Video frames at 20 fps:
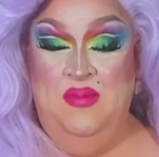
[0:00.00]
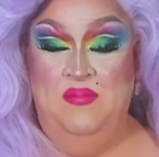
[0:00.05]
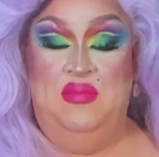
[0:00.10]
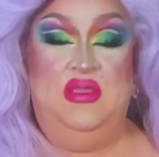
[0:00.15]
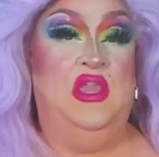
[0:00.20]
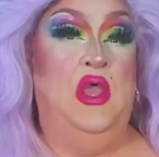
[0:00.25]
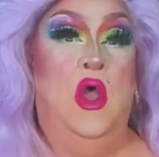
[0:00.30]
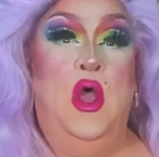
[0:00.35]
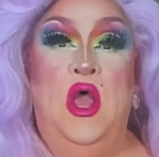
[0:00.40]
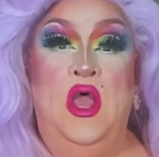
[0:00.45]

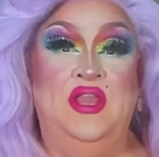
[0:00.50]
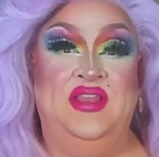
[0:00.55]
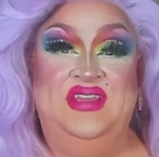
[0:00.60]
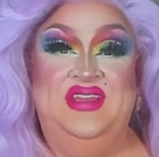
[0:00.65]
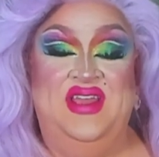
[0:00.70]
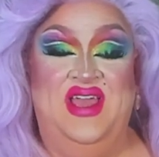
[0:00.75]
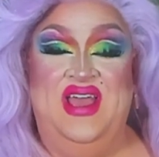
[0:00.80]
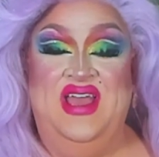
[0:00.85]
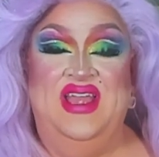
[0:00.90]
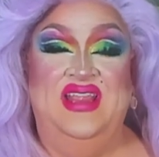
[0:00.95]

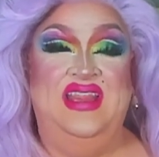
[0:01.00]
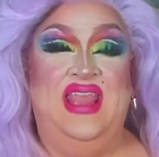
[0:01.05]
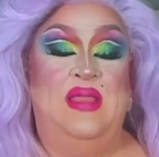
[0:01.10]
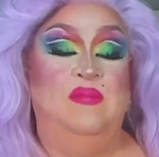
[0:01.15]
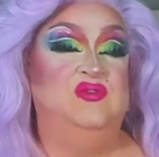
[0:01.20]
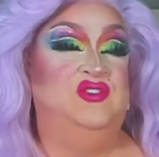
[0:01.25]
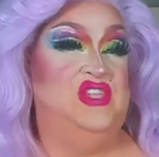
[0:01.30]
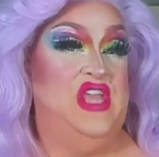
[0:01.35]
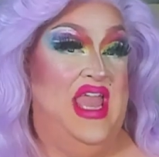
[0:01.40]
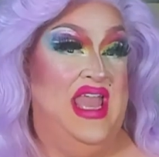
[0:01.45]
beyond
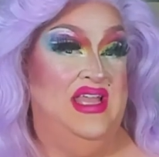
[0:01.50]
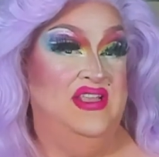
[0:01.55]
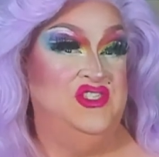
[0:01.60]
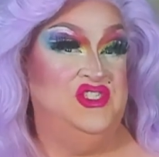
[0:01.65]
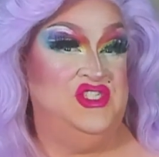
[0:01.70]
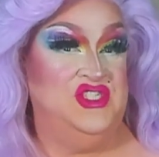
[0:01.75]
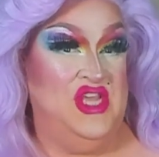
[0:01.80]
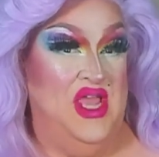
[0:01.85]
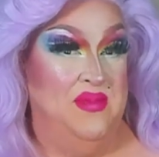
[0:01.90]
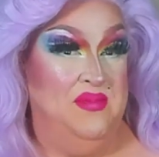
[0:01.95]
named Jan
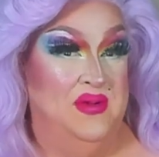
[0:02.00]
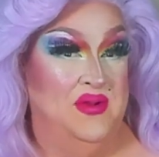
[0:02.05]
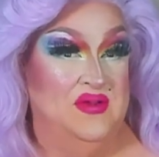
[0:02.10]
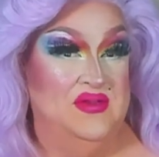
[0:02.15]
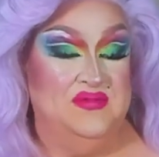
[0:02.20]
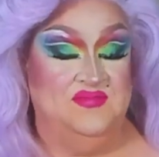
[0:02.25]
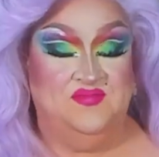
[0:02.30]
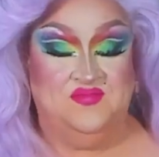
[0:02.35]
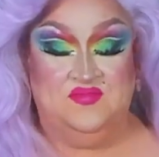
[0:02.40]
Shepherd.